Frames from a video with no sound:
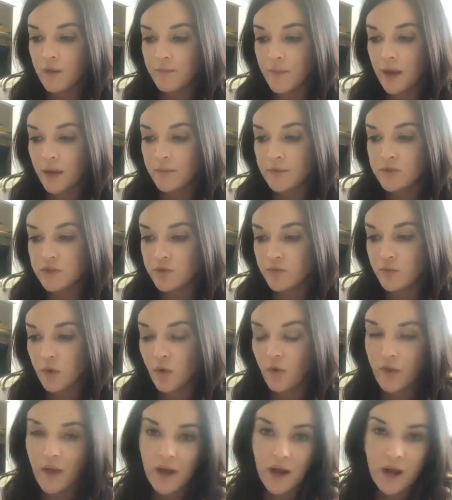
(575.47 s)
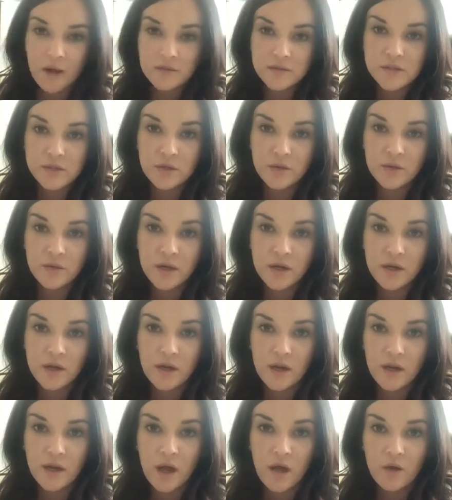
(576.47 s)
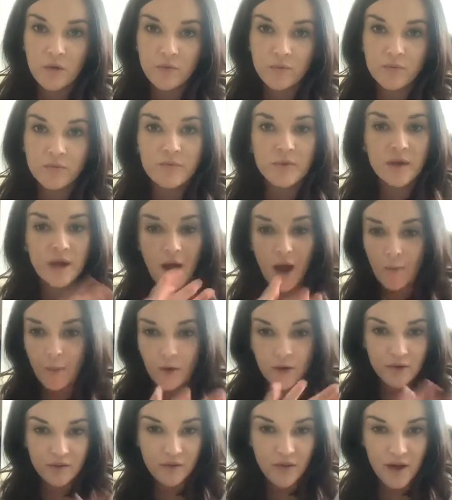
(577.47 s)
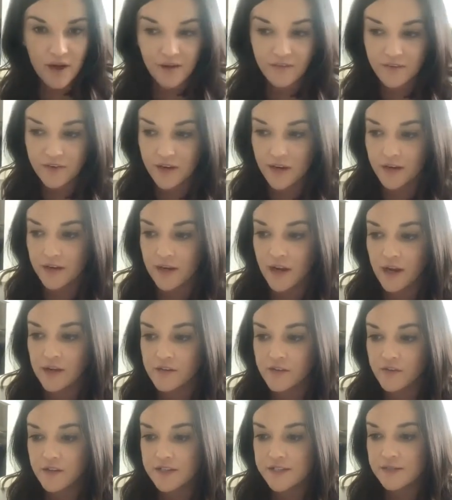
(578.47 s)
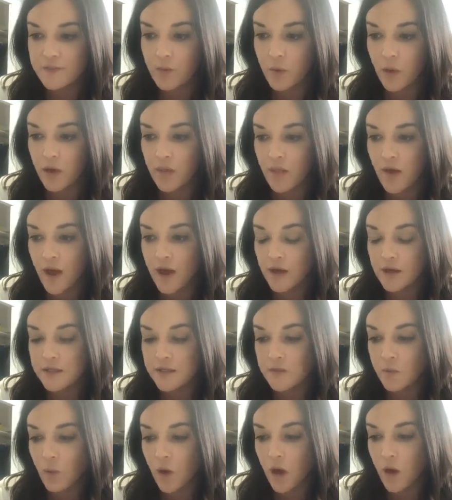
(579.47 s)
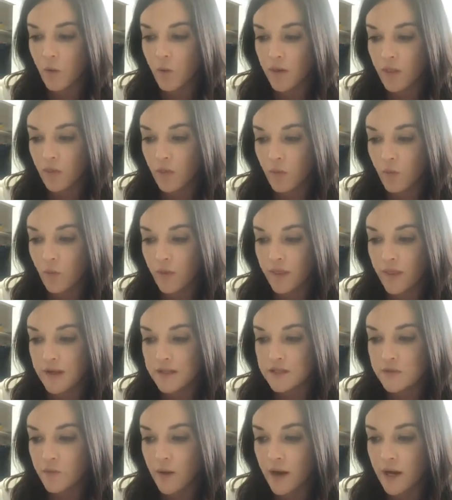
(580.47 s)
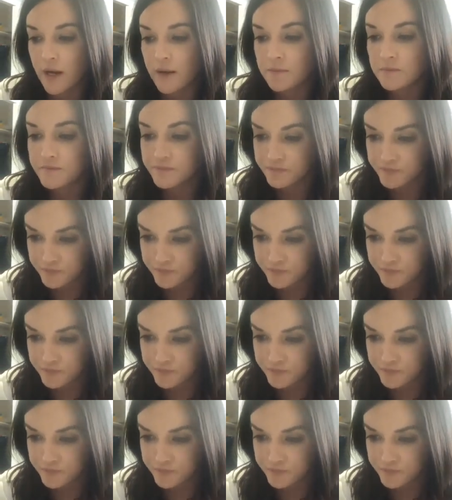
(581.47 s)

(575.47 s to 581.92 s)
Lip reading: able to roll that out soon, and I'll hop on a live and kind of explain that as well when that's ready.